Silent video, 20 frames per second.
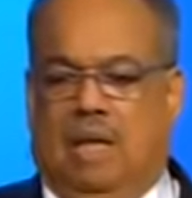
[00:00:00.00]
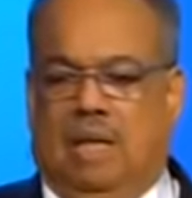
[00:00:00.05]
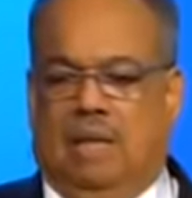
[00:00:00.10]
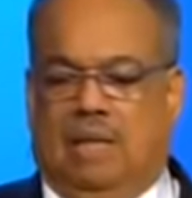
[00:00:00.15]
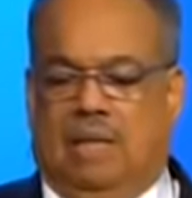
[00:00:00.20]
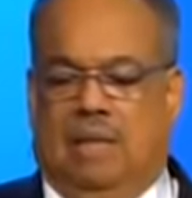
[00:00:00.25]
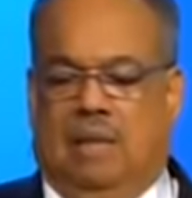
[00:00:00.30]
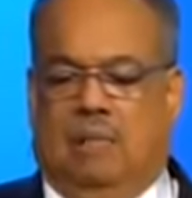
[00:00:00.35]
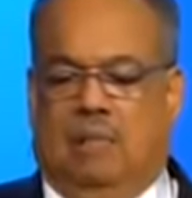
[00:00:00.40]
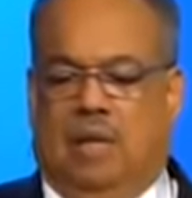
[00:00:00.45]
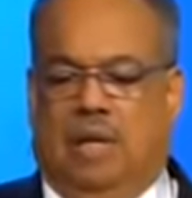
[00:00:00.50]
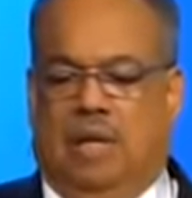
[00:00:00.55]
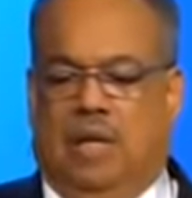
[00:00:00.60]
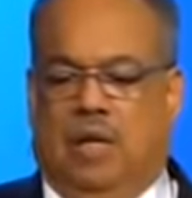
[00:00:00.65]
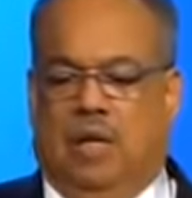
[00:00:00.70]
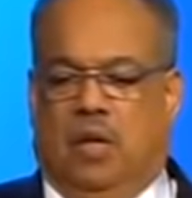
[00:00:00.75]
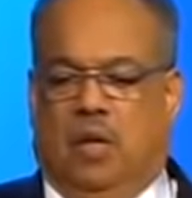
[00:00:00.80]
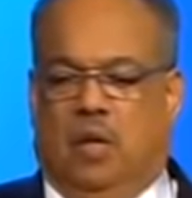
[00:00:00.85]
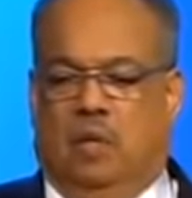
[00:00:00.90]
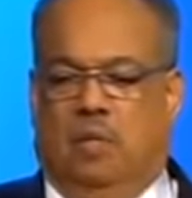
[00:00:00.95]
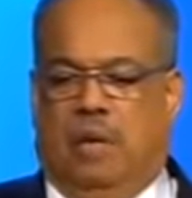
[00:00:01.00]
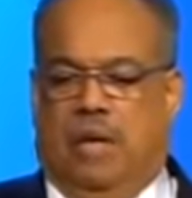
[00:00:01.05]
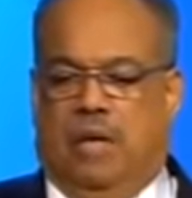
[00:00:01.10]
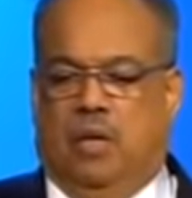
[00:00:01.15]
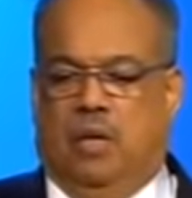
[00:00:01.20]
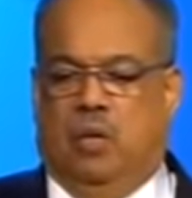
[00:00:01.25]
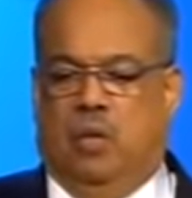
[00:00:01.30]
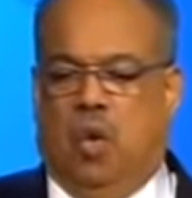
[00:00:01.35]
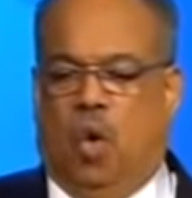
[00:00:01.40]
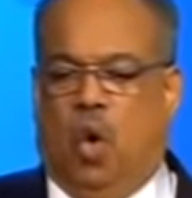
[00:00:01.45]
because I'm ready to go to my
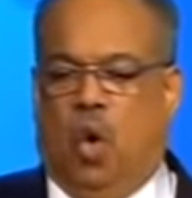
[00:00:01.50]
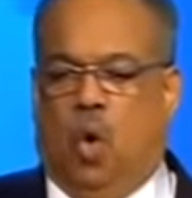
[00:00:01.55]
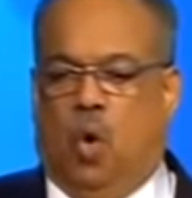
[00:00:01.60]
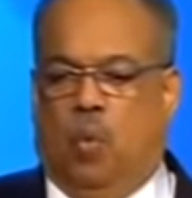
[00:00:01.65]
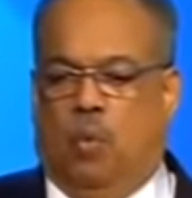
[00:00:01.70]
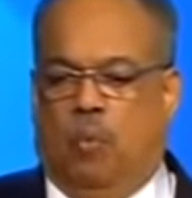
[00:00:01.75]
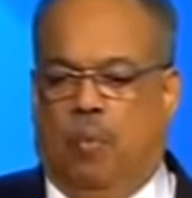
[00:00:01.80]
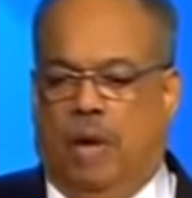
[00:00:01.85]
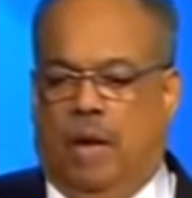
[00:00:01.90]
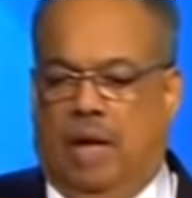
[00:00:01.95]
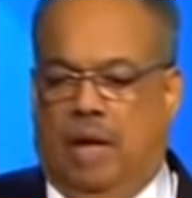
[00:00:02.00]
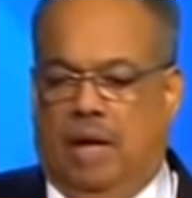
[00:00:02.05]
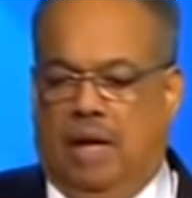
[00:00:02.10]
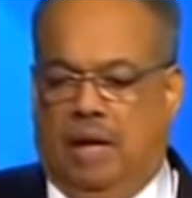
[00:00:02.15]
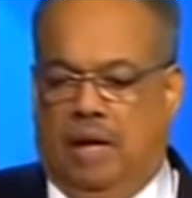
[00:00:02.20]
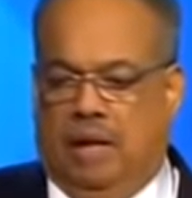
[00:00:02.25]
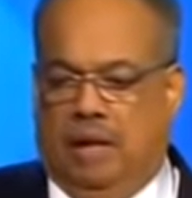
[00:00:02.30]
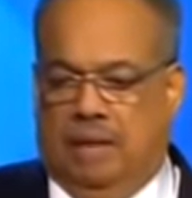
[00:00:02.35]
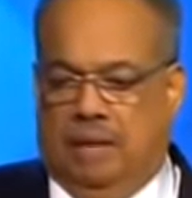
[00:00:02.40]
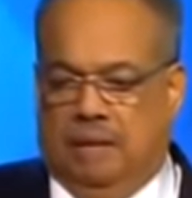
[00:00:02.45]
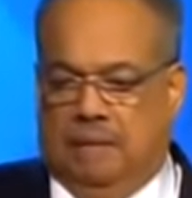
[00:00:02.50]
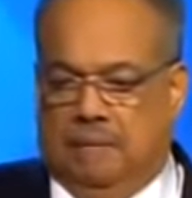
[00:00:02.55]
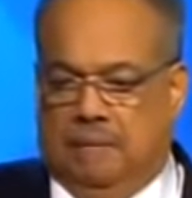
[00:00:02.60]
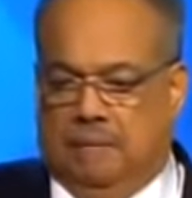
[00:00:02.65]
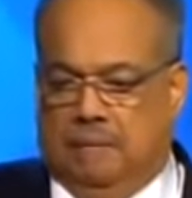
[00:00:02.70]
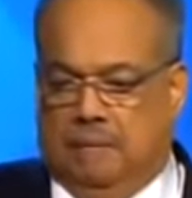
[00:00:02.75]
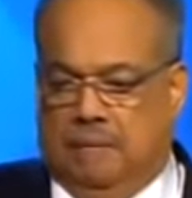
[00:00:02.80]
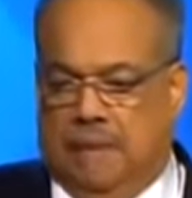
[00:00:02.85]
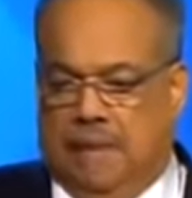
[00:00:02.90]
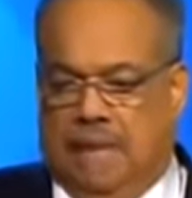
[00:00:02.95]
new home.
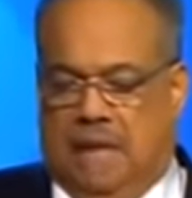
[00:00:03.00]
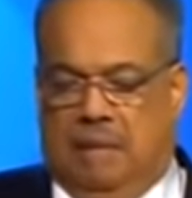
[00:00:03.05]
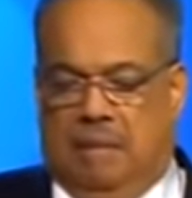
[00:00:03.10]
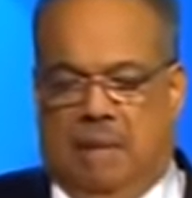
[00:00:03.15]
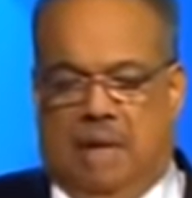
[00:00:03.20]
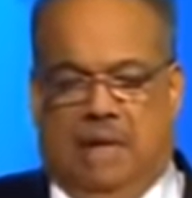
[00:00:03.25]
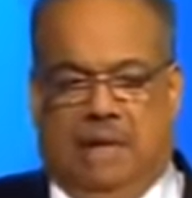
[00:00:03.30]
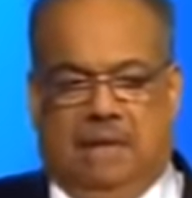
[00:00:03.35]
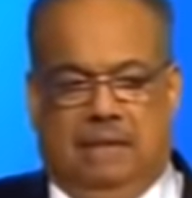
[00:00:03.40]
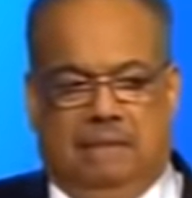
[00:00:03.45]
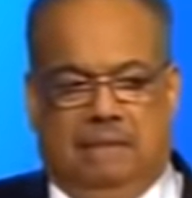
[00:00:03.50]
Amen?